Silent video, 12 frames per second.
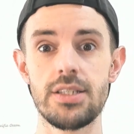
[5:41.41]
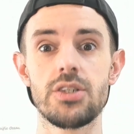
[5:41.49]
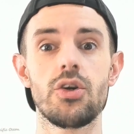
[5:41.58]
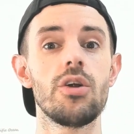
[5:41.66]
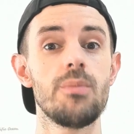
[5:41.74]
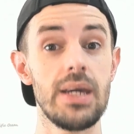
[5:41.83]
This
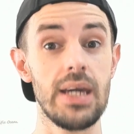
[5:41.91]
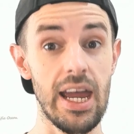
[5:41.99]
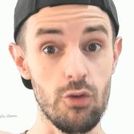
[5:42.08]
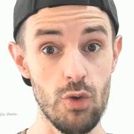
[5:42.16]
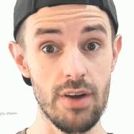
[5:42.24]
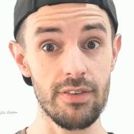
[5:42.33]
is going to be
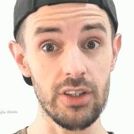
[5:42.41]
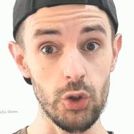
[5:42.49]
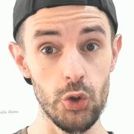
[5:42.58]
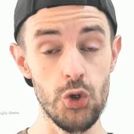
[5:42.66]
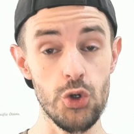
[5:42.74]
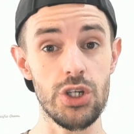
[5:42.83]
a
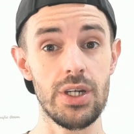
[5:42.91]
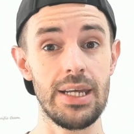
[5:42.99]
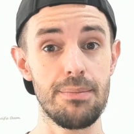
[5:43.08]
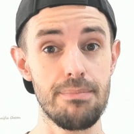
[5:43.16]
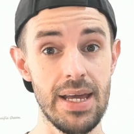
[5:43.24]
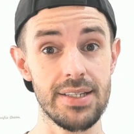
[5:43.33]
revolution
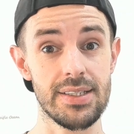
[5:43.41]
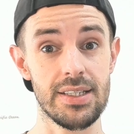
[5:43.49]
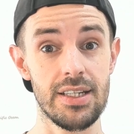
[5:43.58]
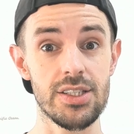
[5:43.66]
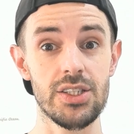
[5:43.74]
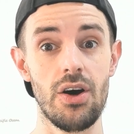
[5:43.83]
in medicine and